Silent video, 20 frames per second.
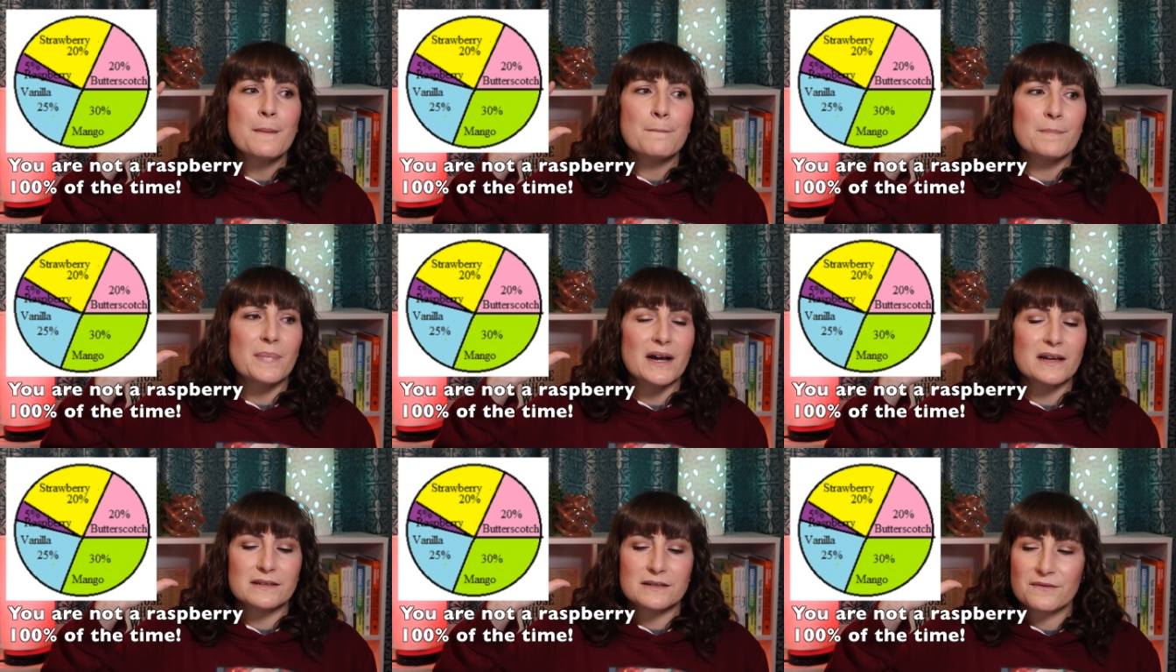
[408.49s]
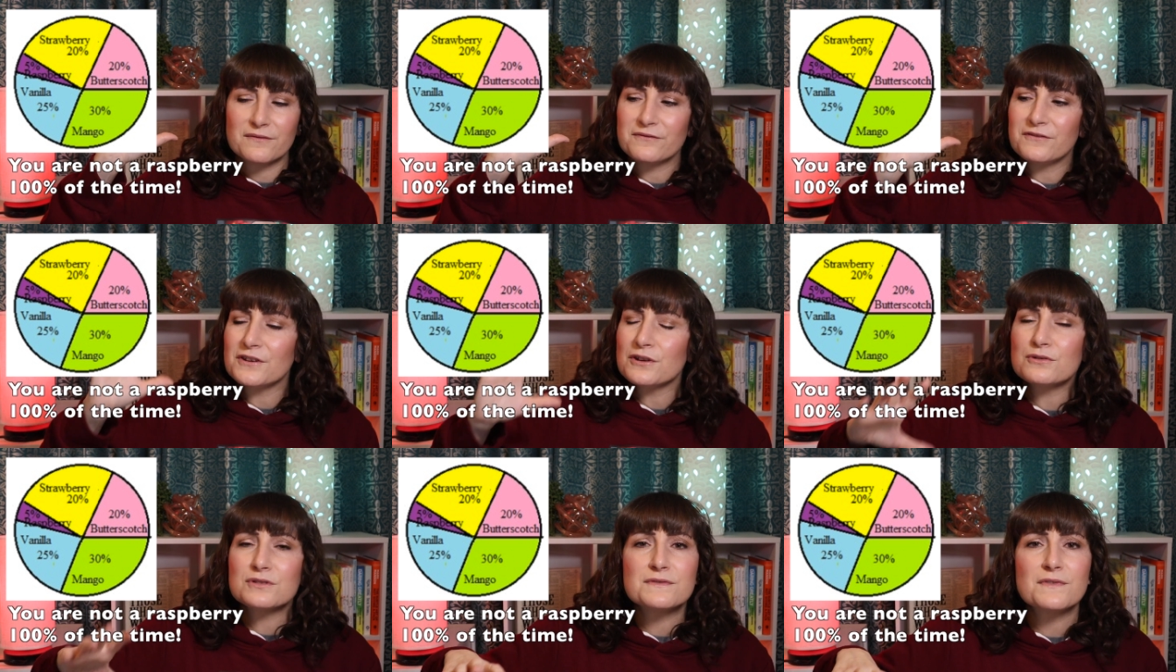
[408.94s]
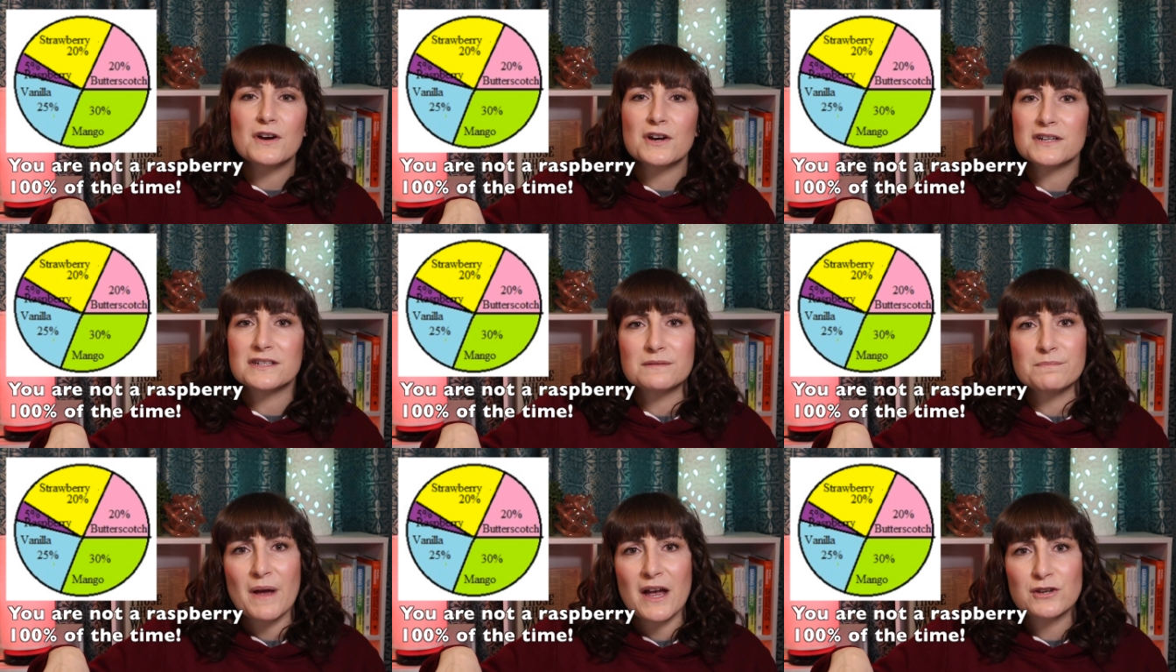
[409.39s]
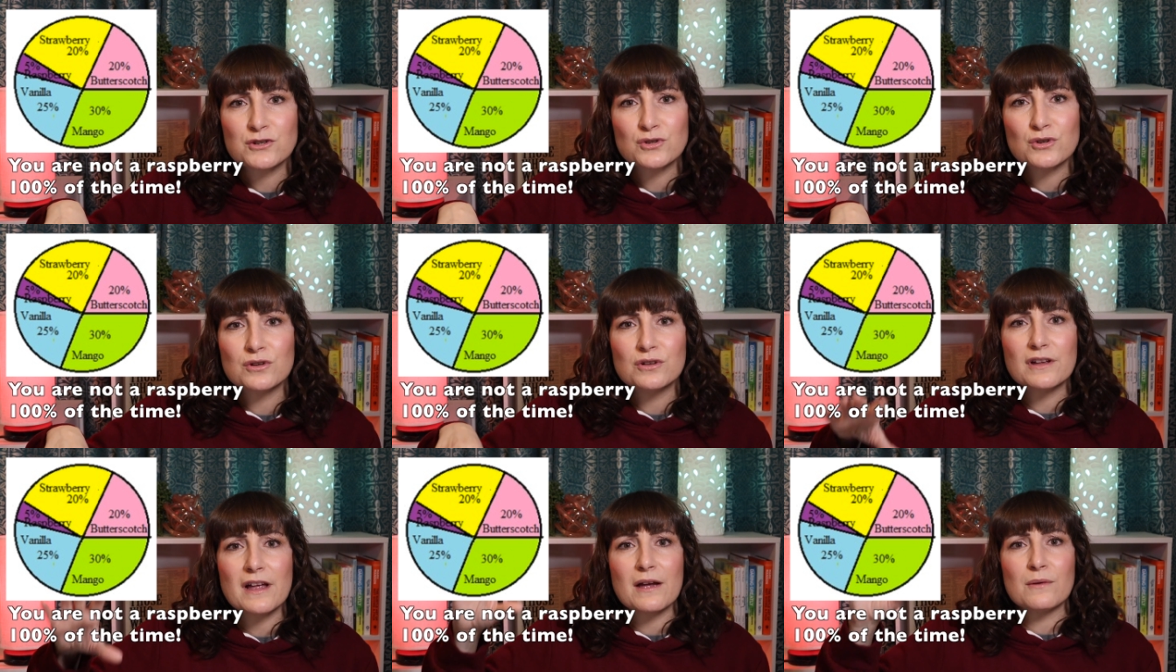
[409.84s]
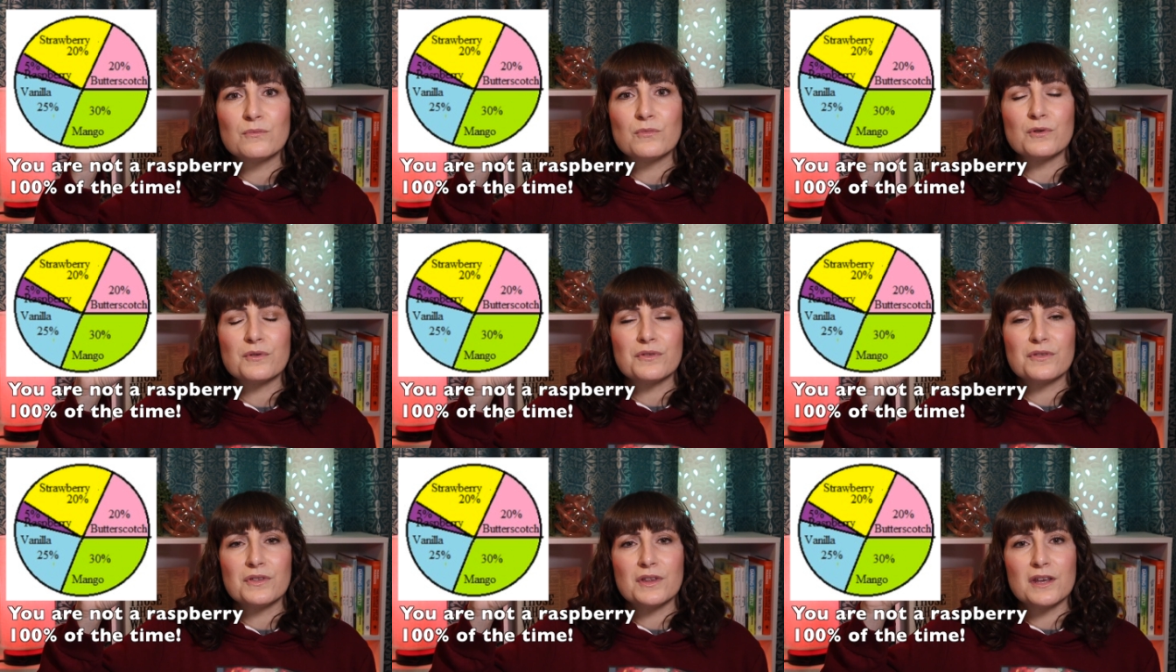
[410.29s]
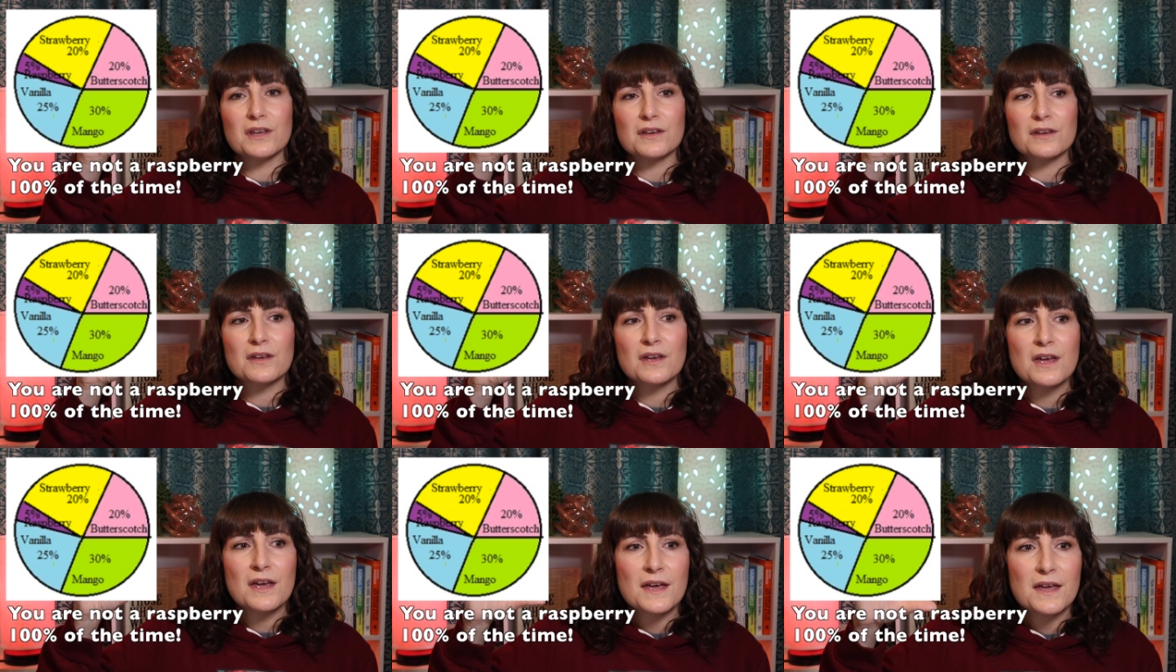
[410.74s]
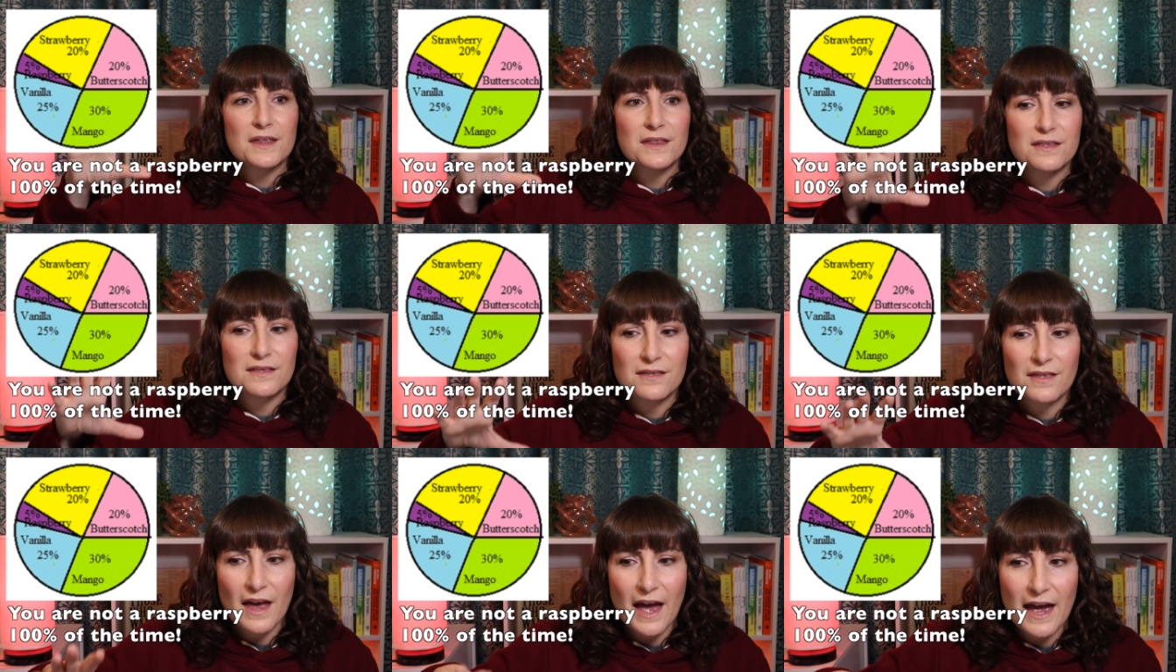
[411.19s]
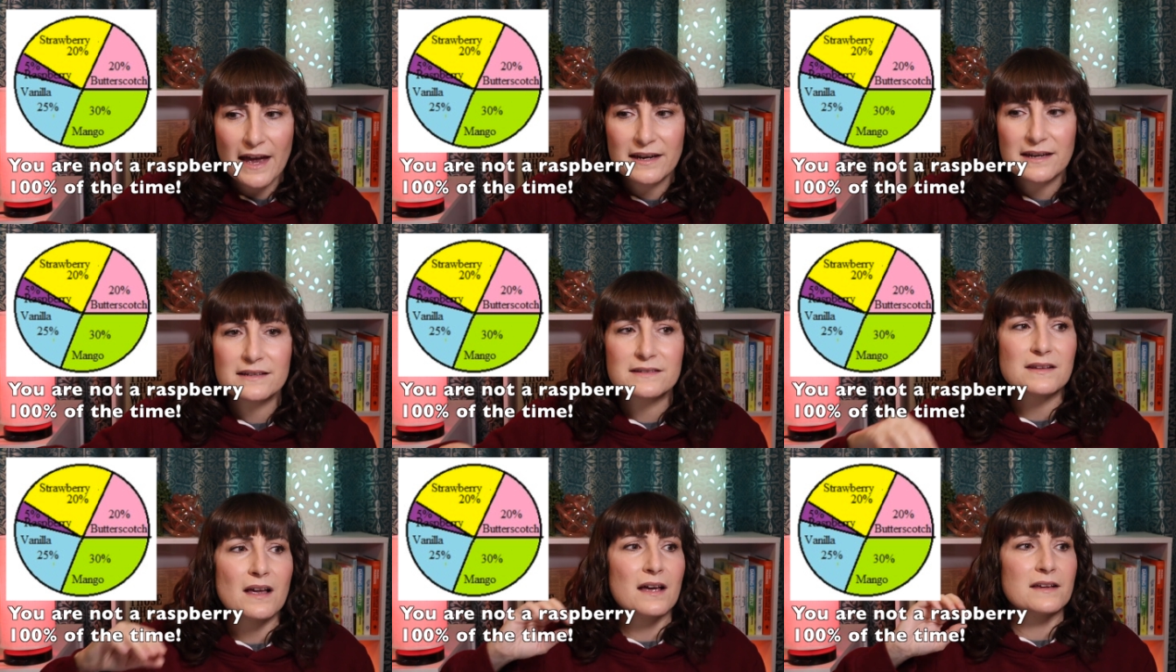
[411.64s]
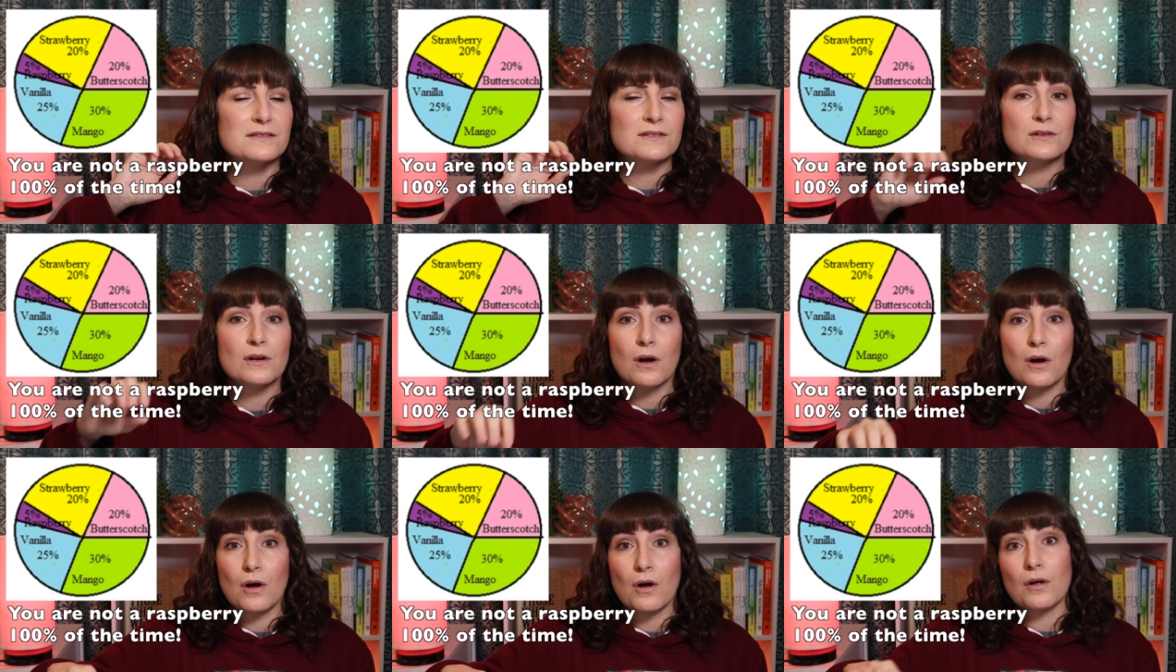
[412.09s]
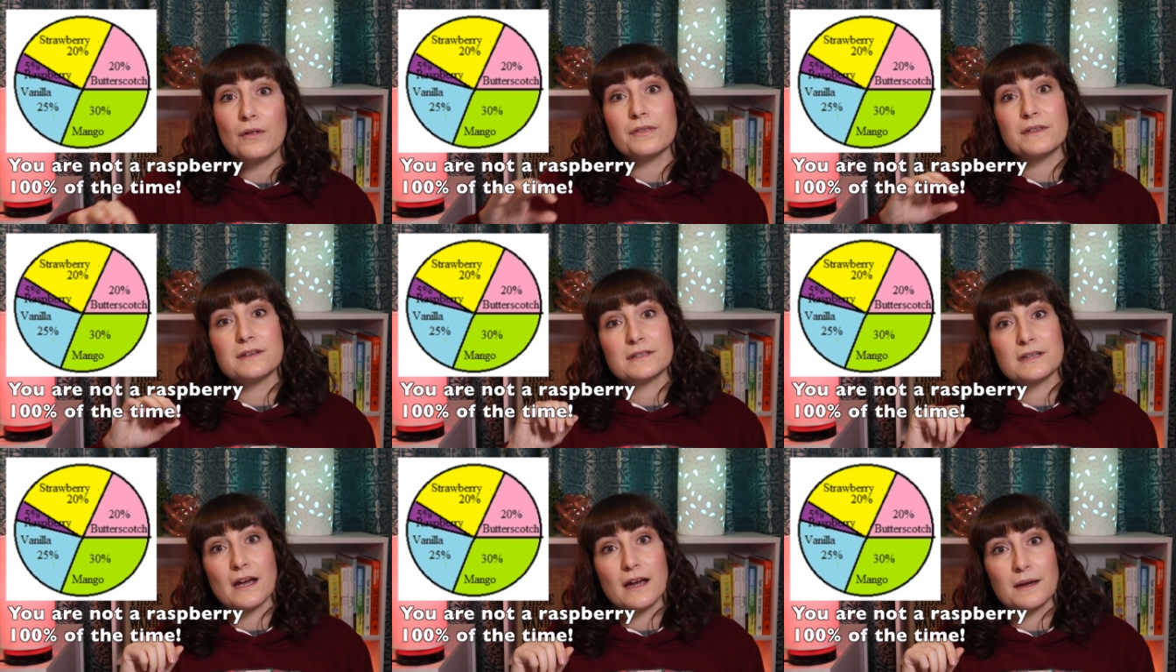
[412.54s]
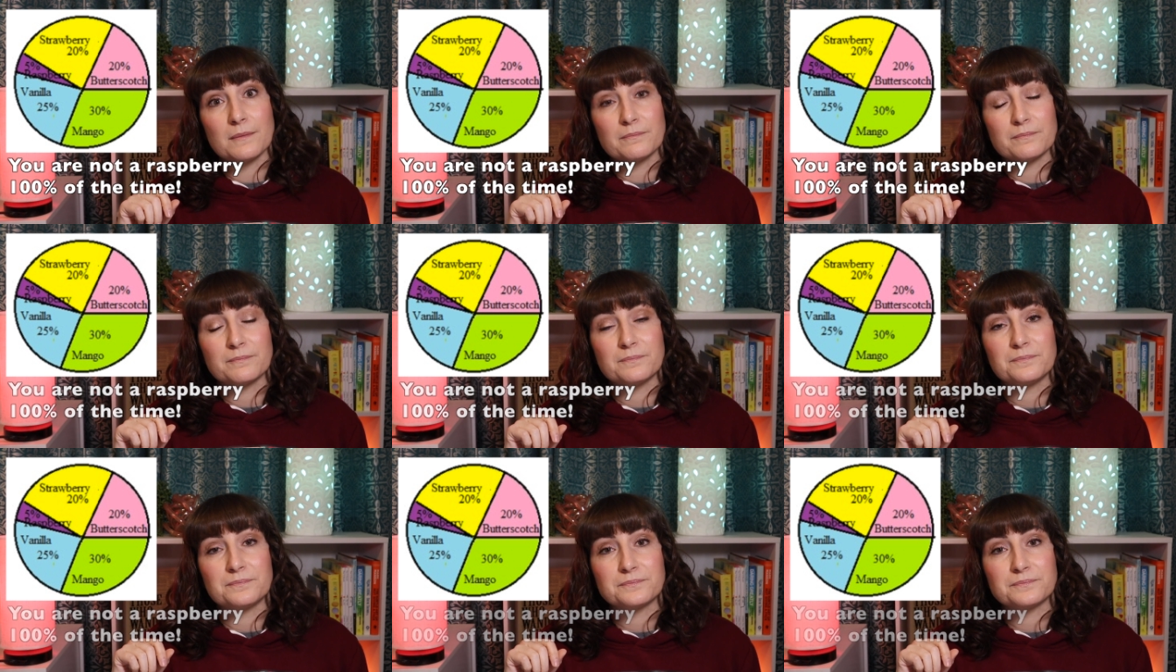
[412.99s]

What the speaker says: but feels very special, and we'll think that is us all the time.